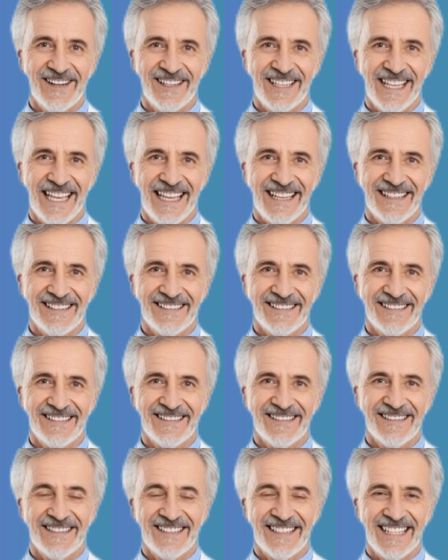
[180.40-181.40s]
legs,
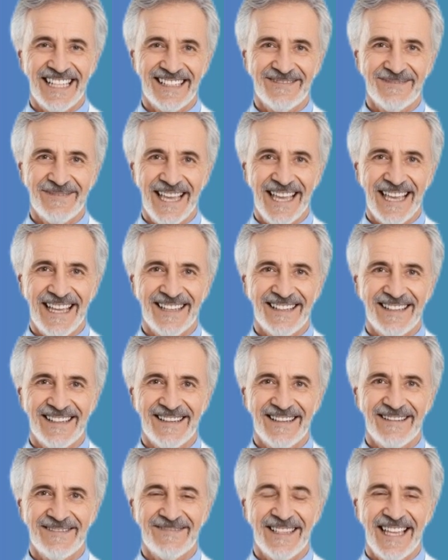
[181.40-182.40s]
less pain,
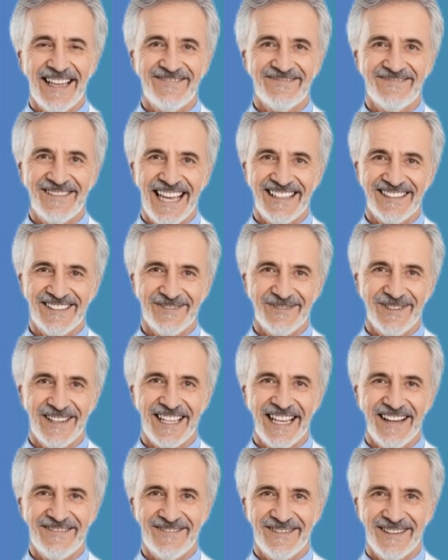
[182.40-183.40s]
and faster
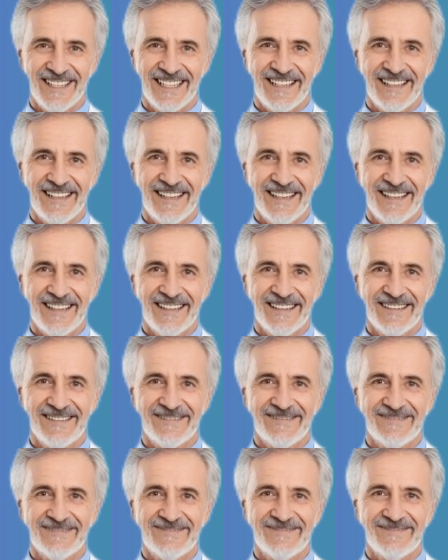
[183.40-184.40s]
recovery.
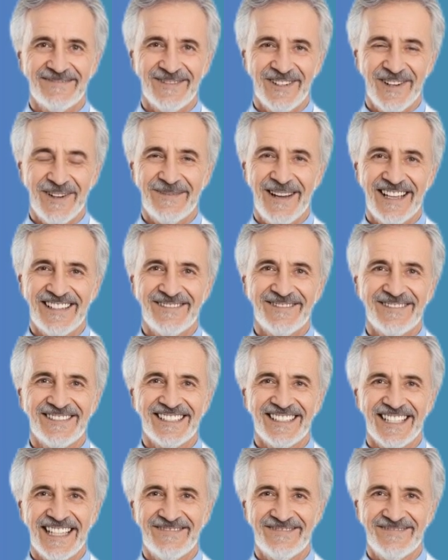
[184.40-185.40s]
Your muscles
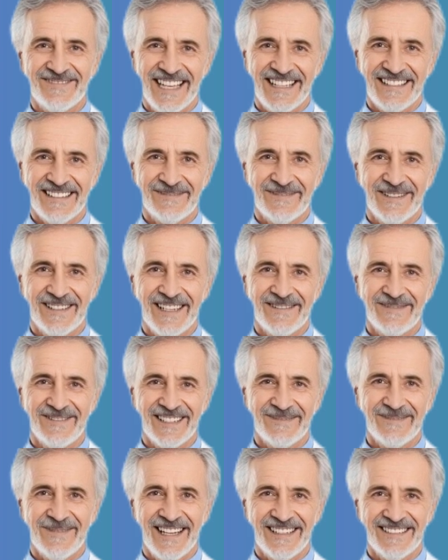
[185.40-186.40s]
stay flexible and
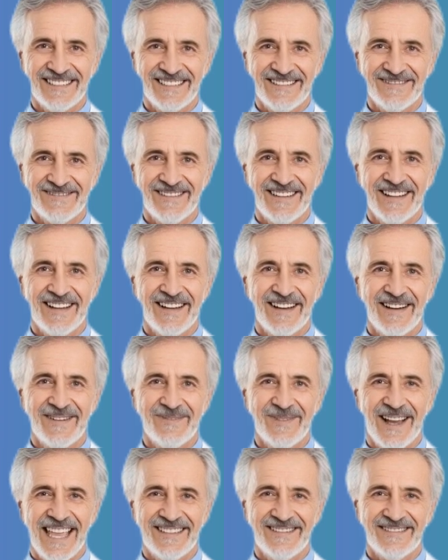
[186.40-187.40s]
responsive,
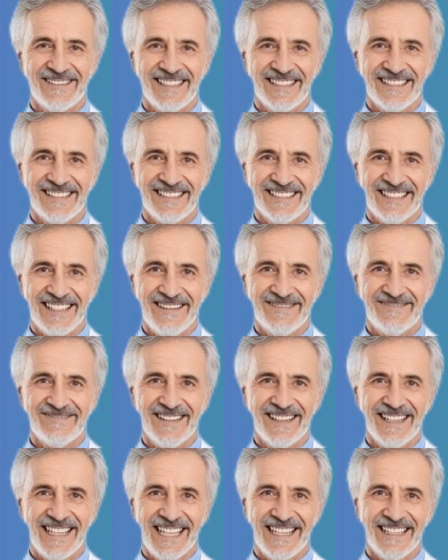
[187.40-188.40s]
rather than stiff
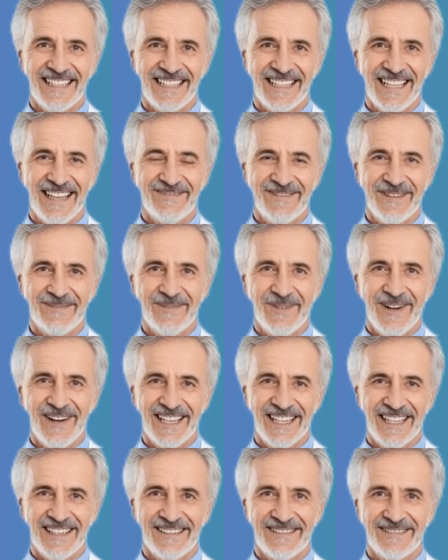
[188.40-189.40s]
and achy every
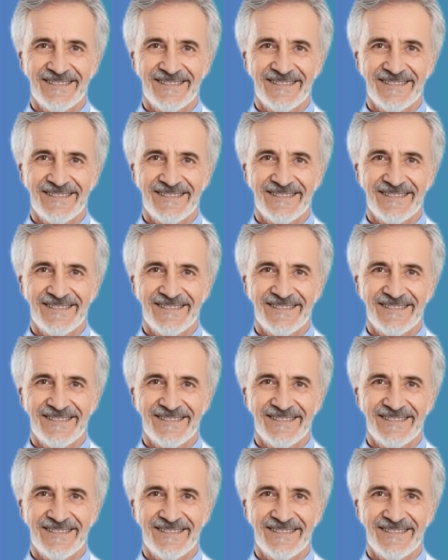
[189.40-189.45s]
morning.